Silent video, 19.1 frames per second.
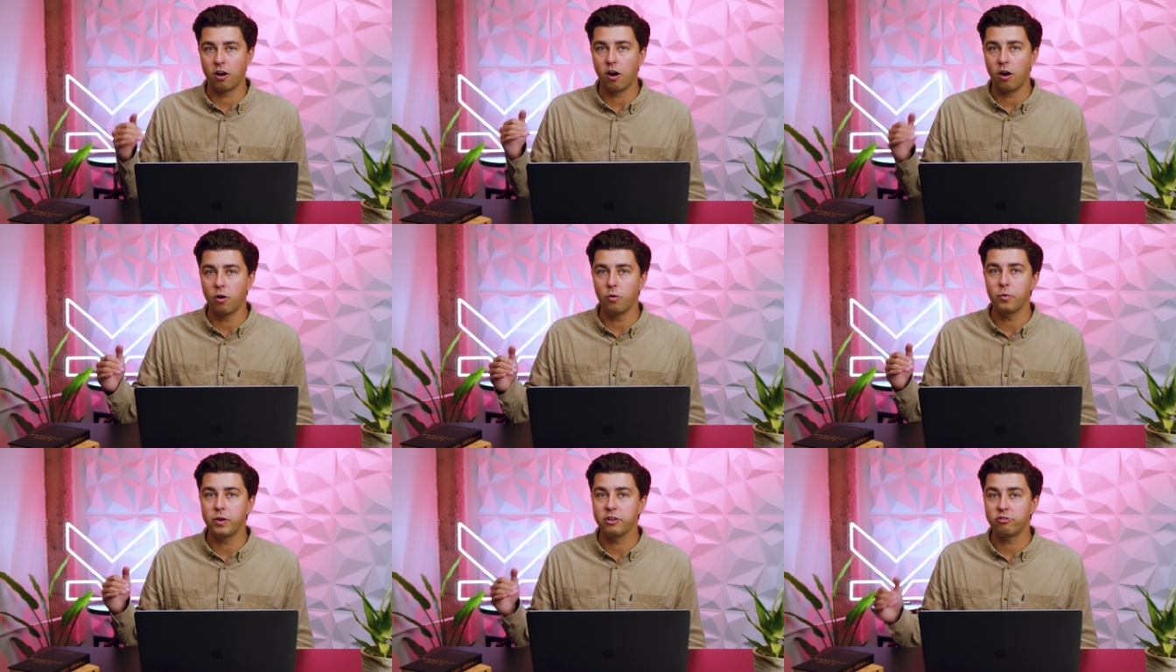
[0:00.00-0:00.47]

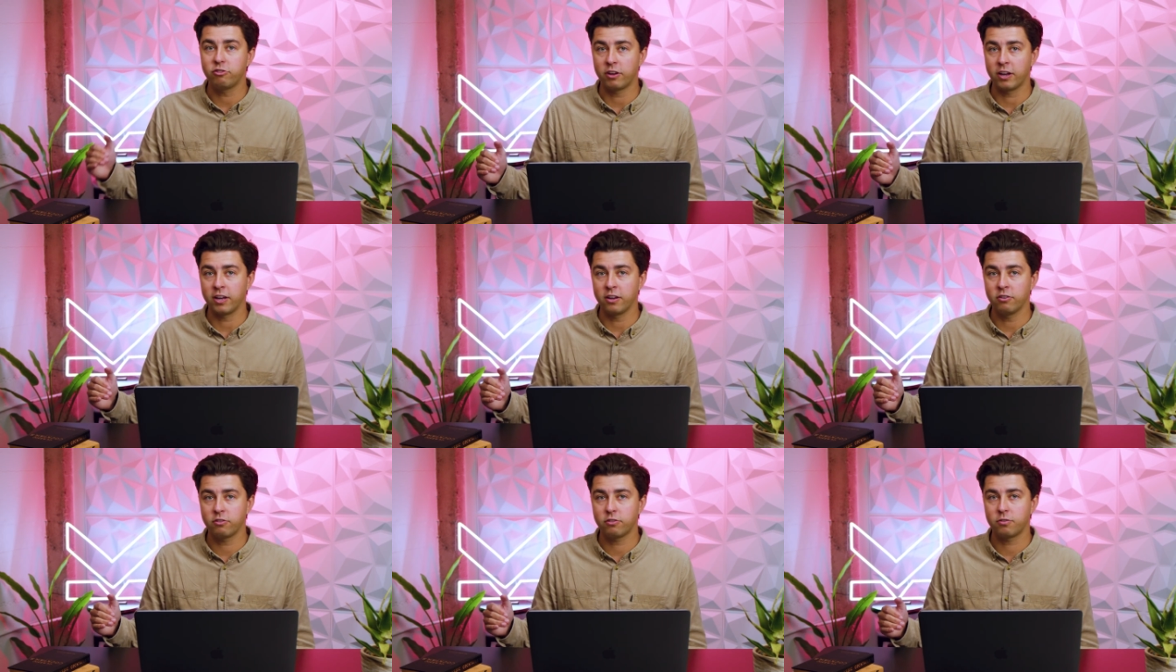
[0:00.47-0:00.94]
All we
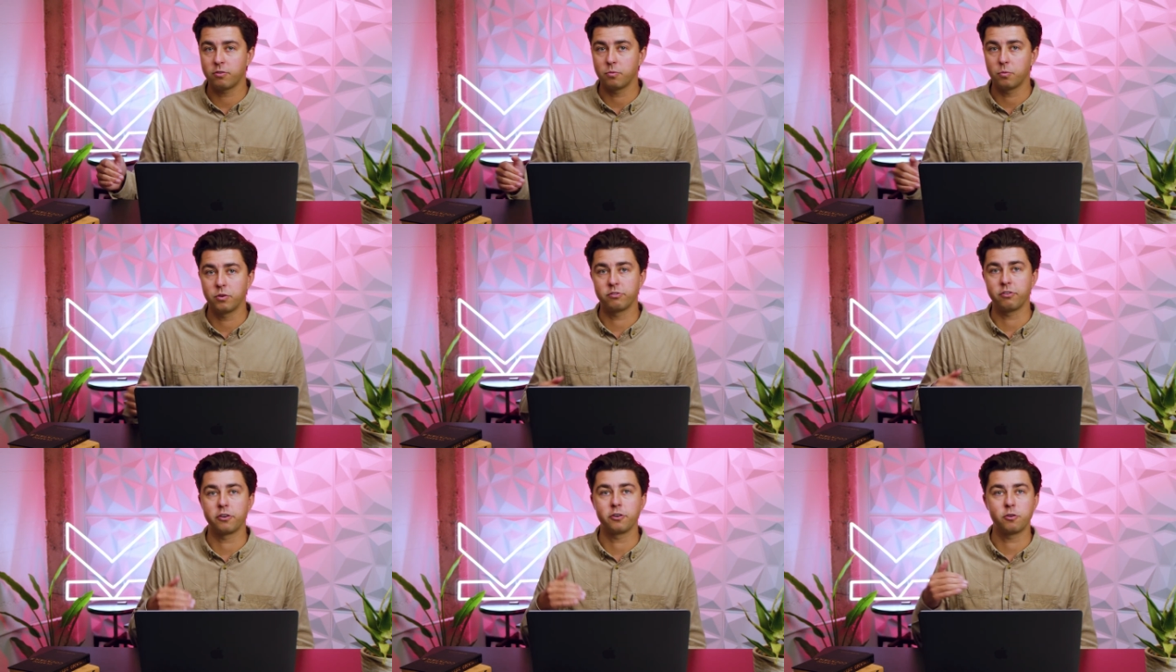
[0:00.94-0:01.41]
changed
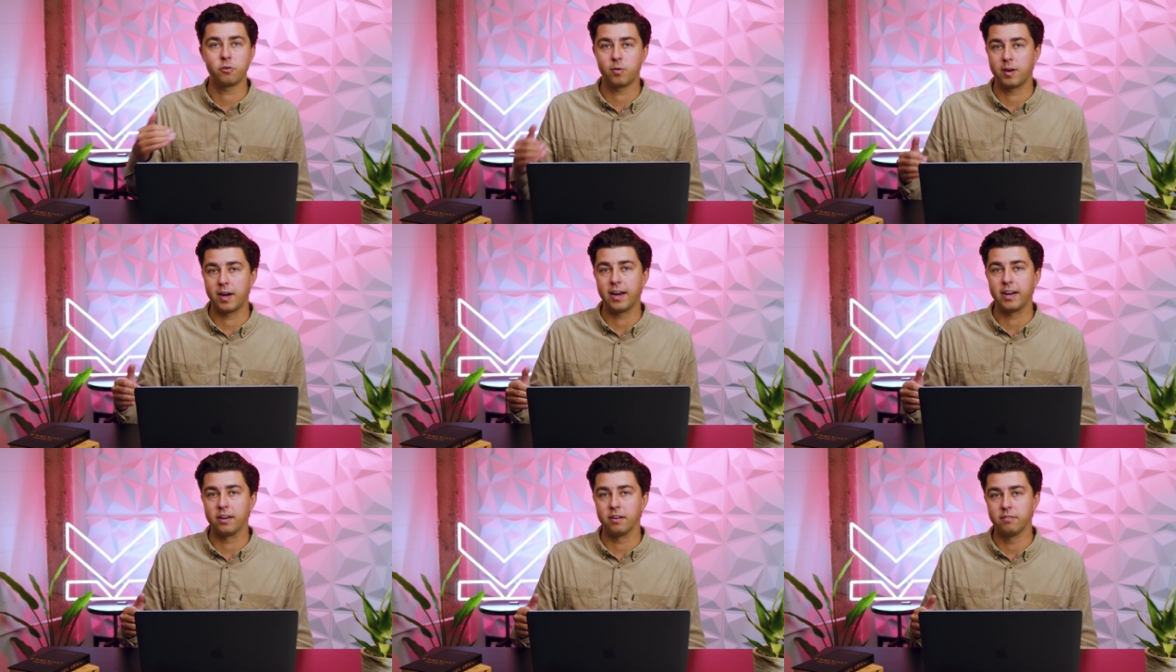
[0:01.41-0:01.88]
was our
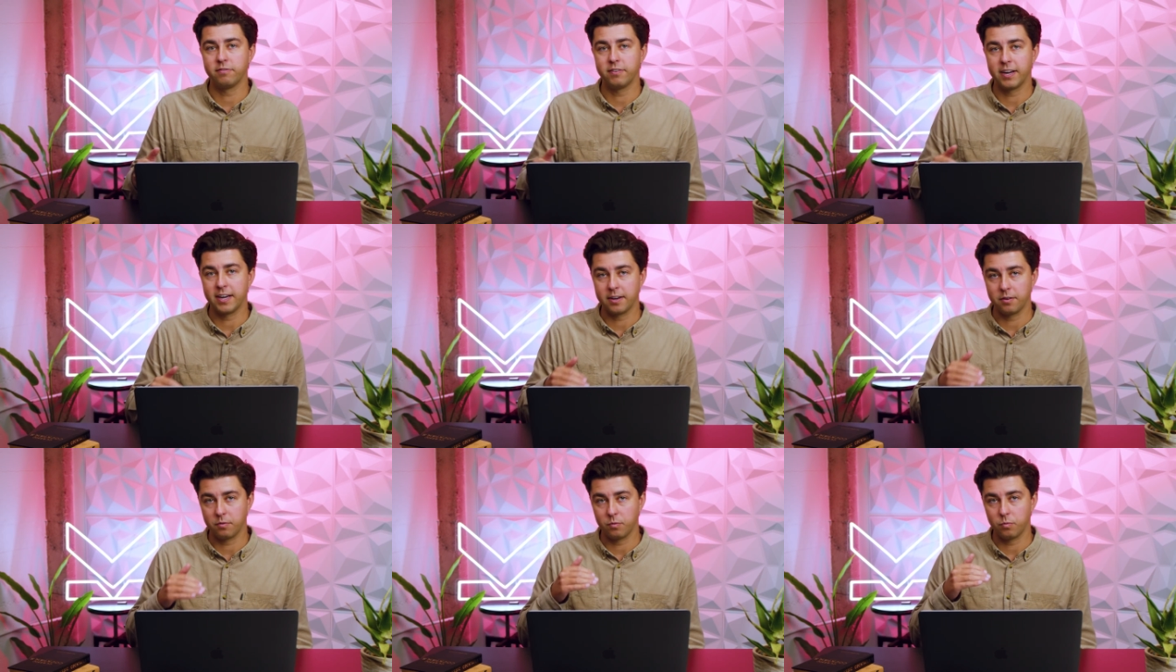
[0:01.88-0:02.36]
creative,
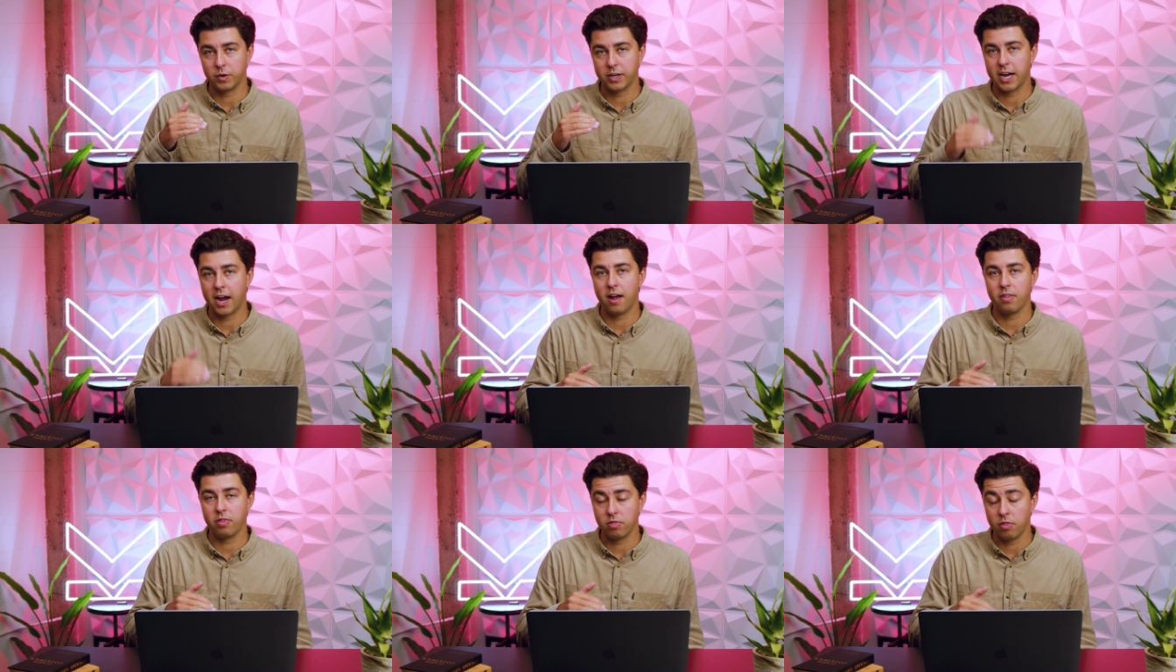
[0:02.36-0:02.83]
and we
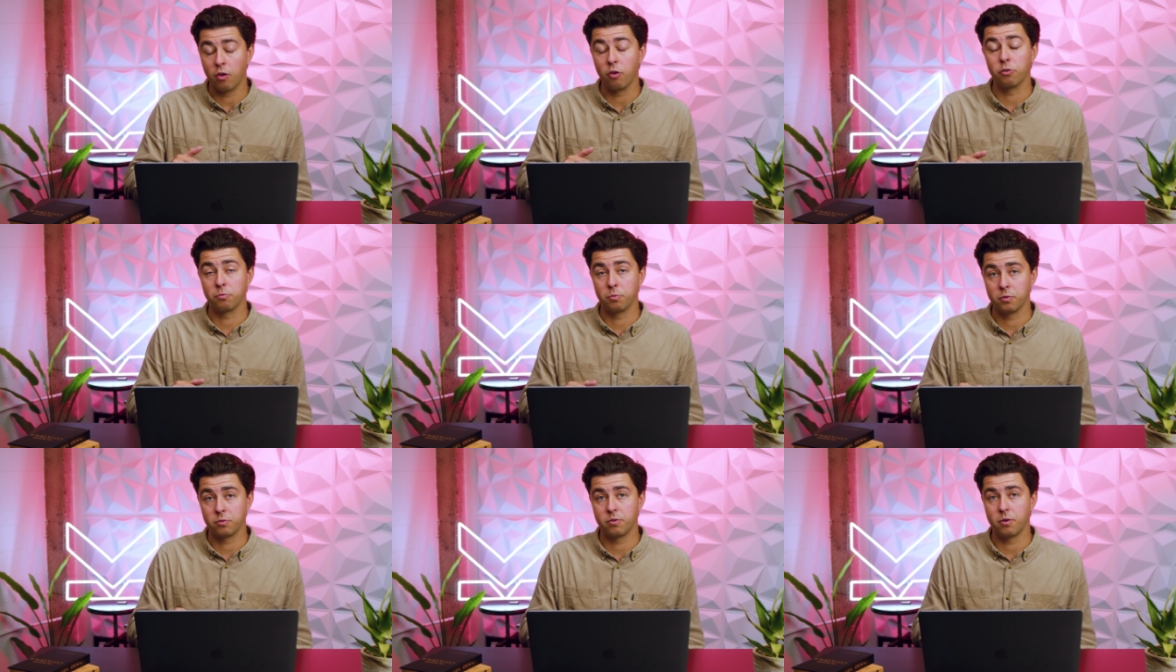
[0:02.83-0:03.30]
got those
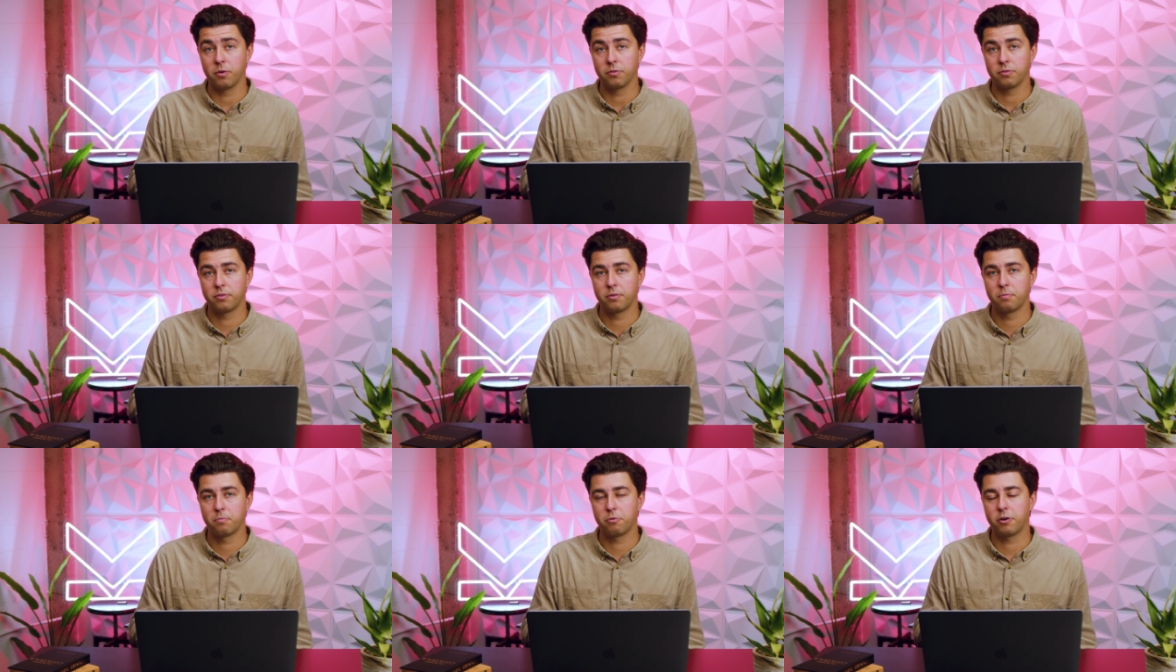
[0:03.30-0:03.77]

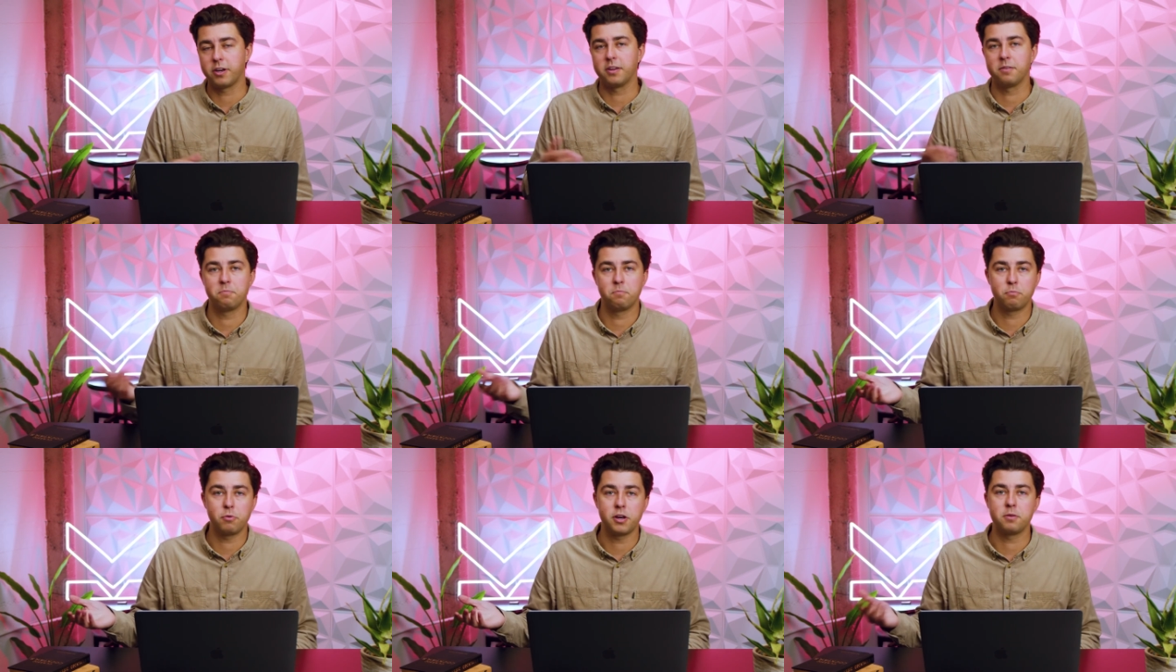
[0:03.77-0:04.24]
results.
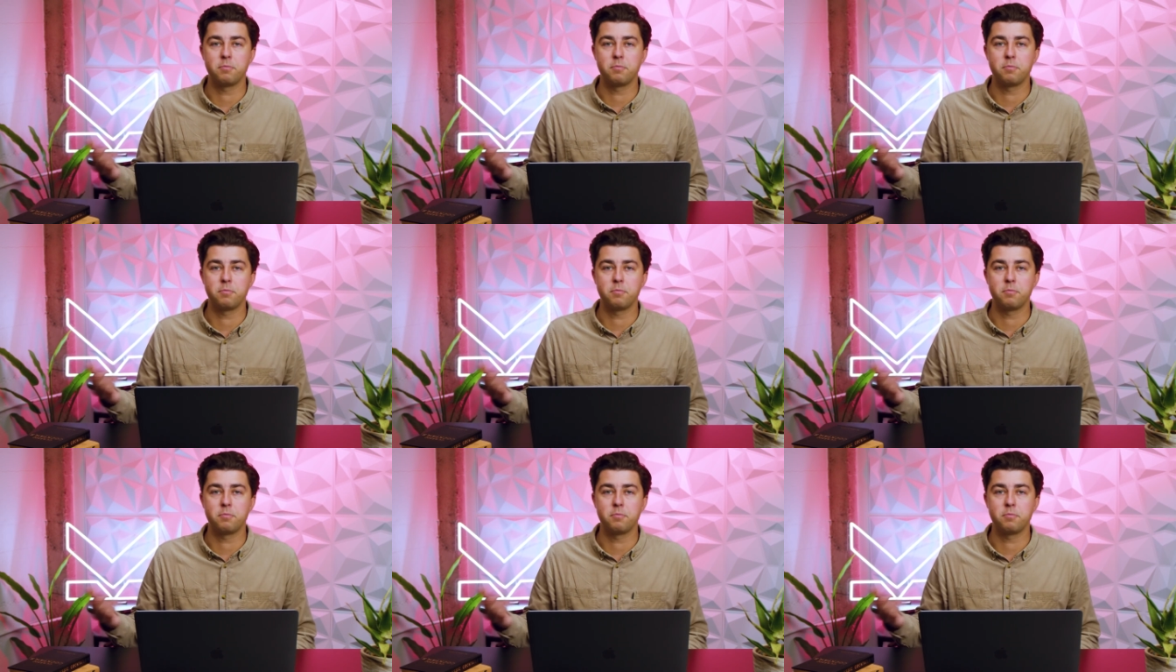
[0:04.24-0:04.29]
Pretty